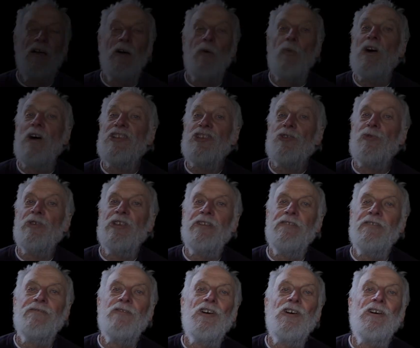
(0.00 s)
Once we
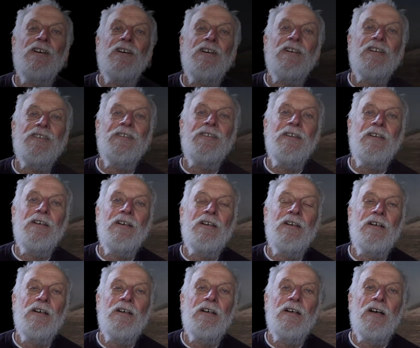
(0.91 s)
have gone,
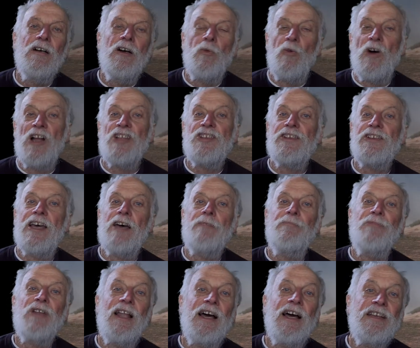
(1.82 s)
once our
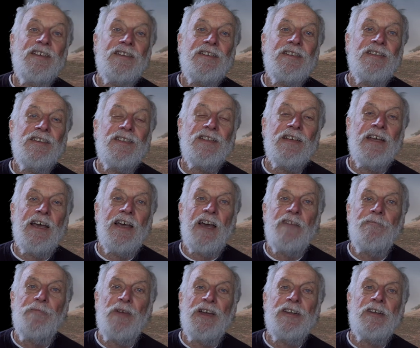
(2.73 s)
places
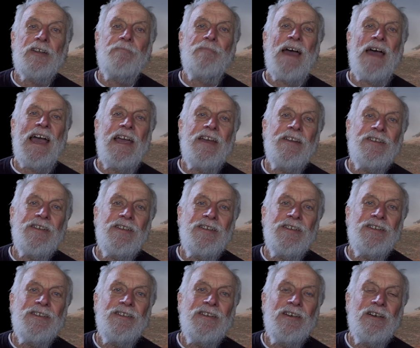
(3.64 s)
have been
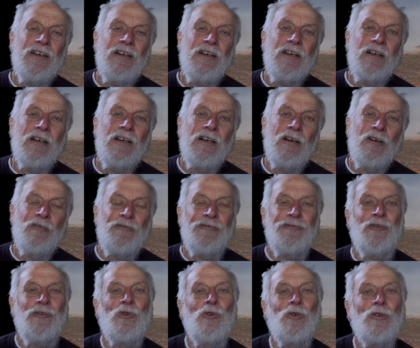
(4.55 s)
abandoned,
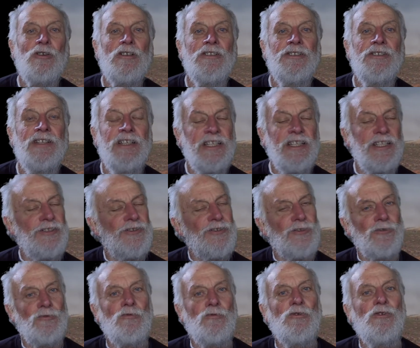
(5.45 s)
fallen
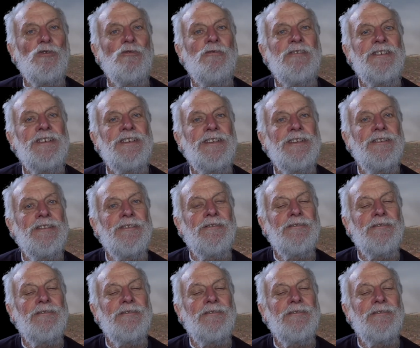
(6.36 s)
into ruin,